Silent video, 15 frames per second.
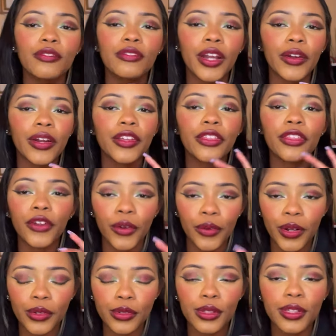very
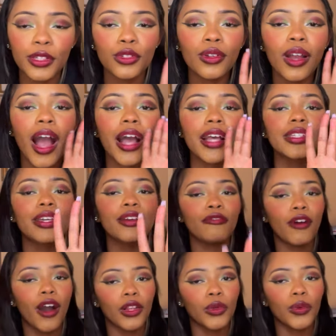thorough so that you guys can
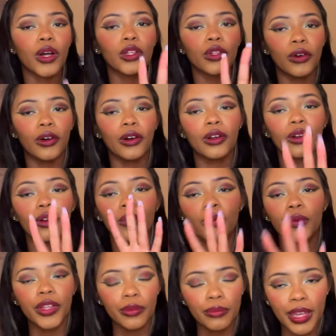follow along
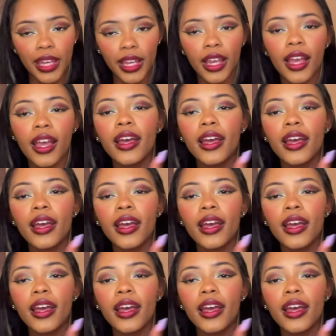with me.